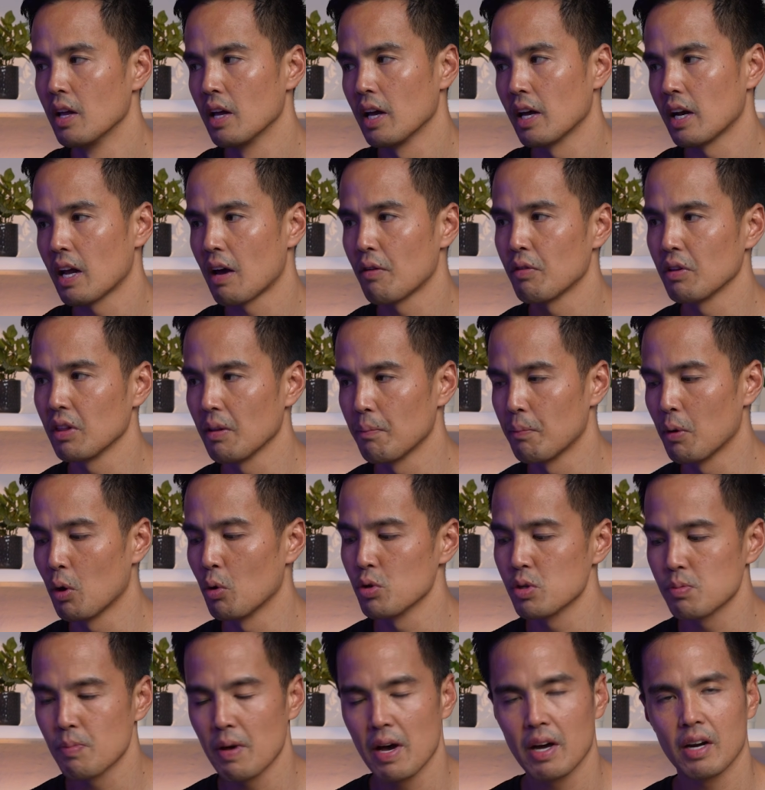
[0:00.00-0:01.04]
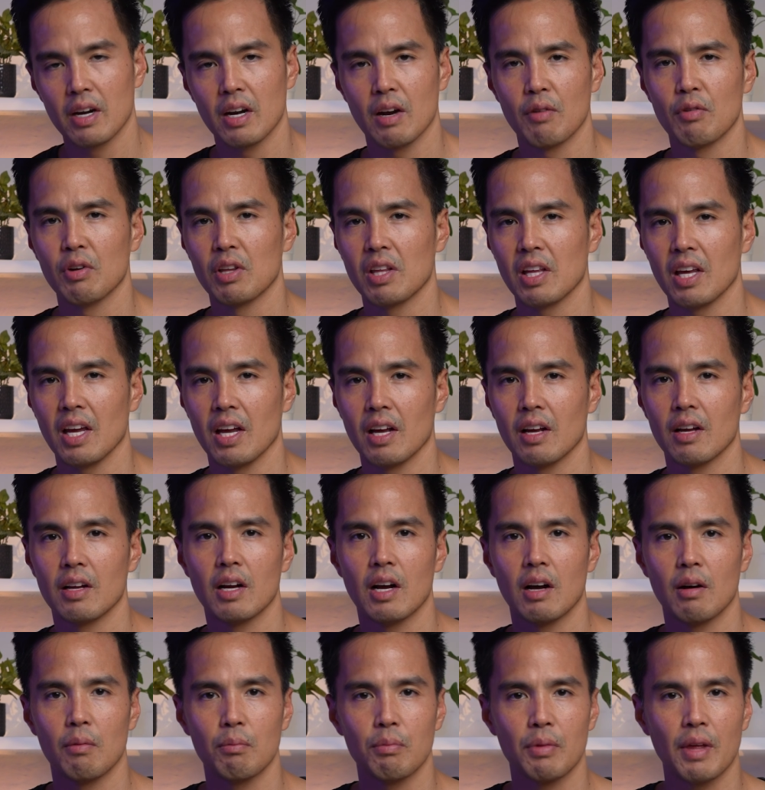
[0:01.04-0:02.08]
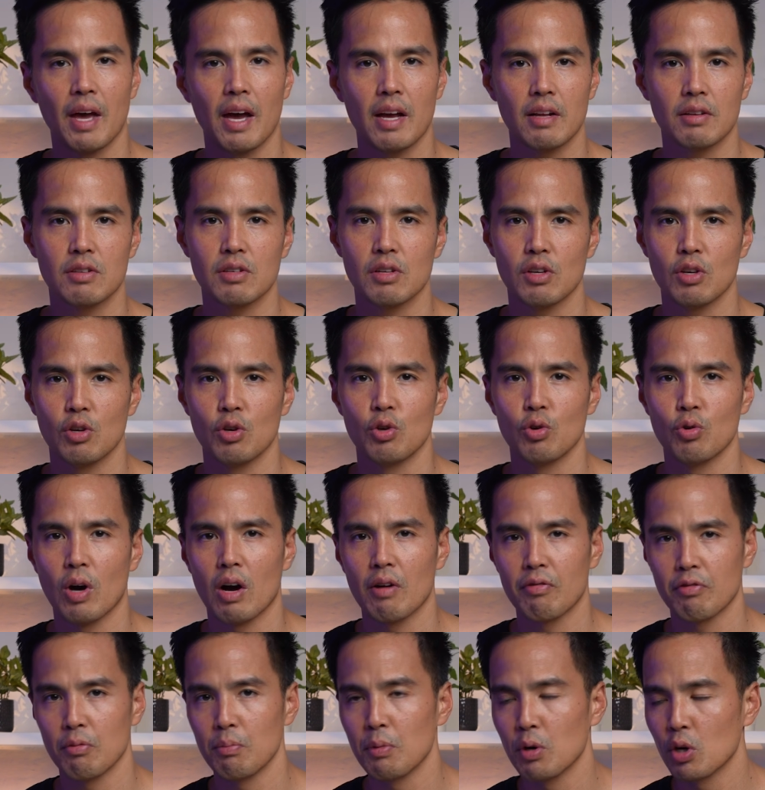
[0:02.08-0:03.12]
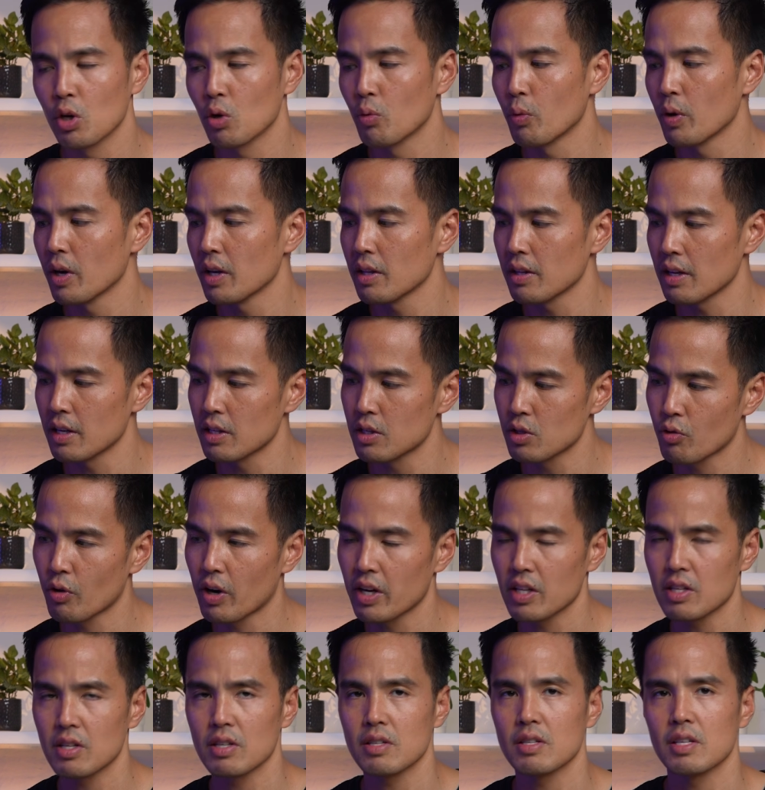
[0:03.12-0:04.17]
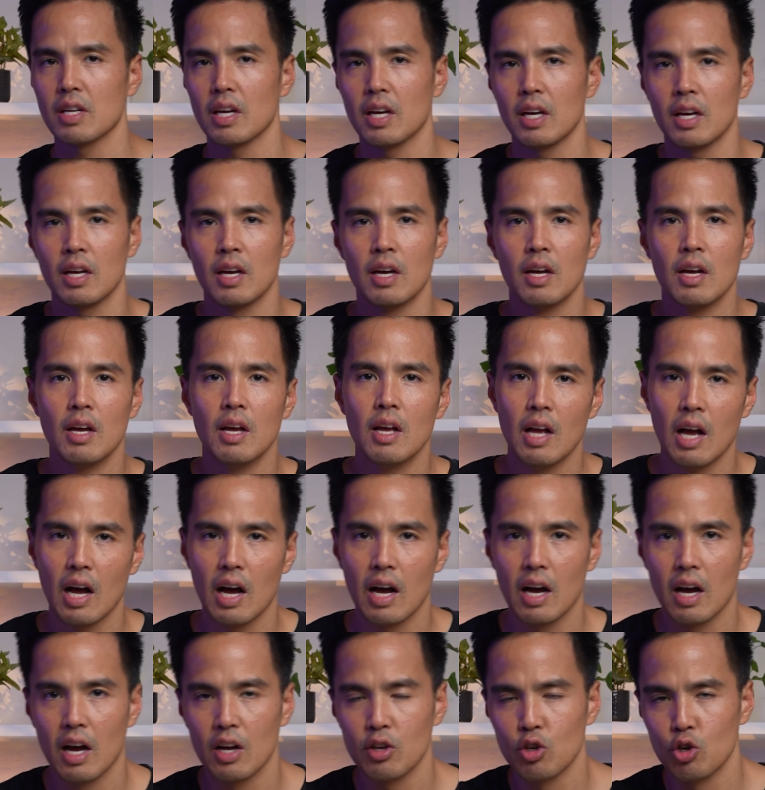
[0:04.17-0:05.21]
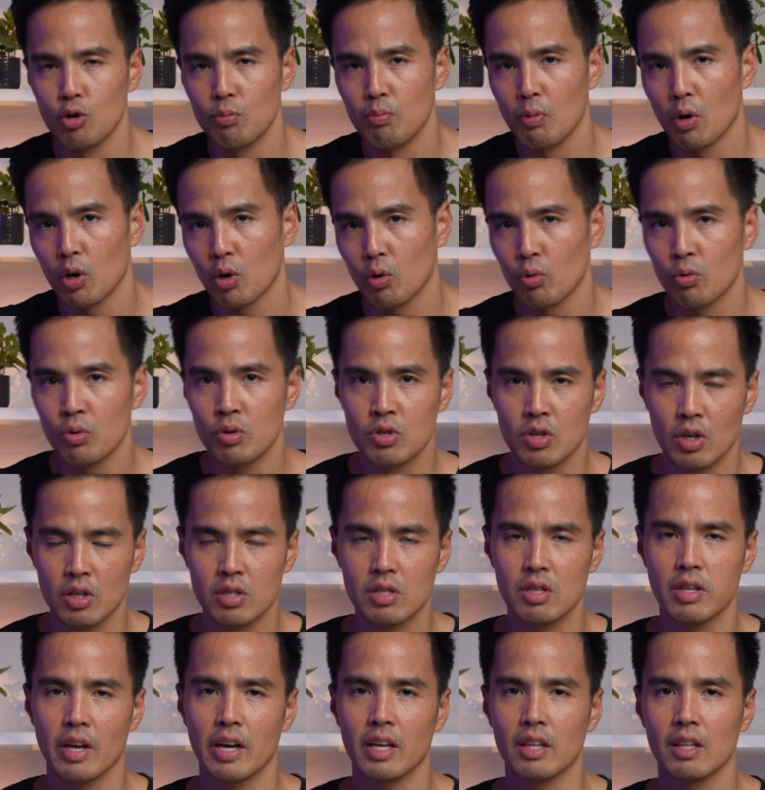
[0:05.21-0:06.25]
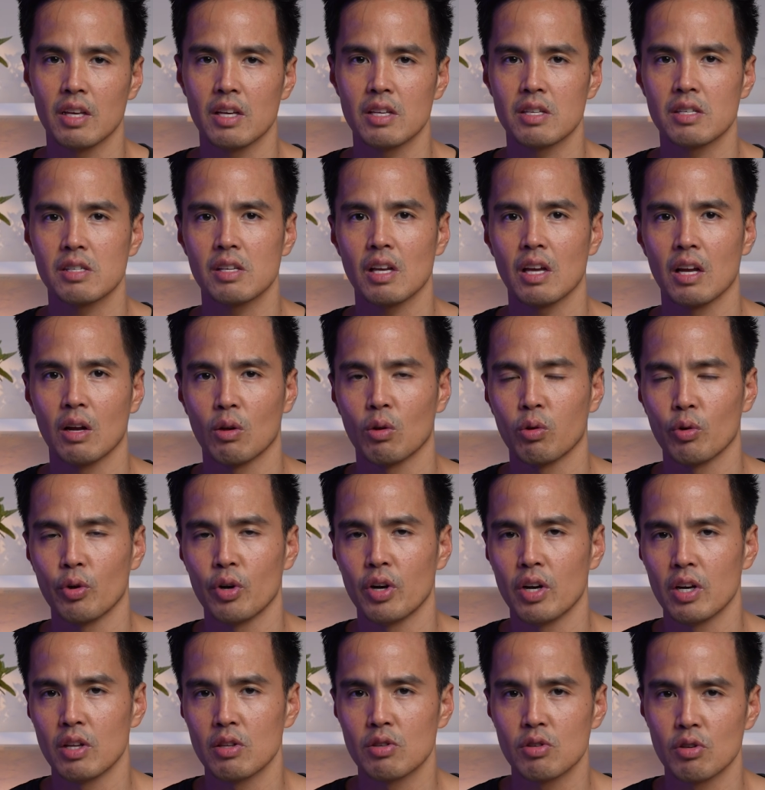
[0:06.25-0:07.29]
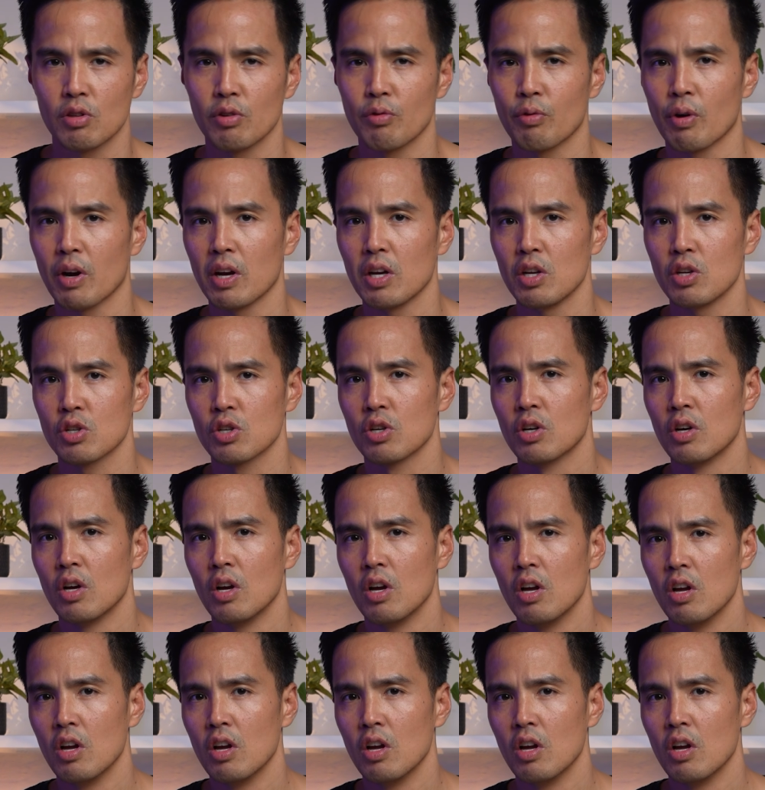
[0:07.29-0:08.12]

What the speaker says: And having the Bowens mount and everything that you are familiar with, it's great to see a new model just like this included into the range.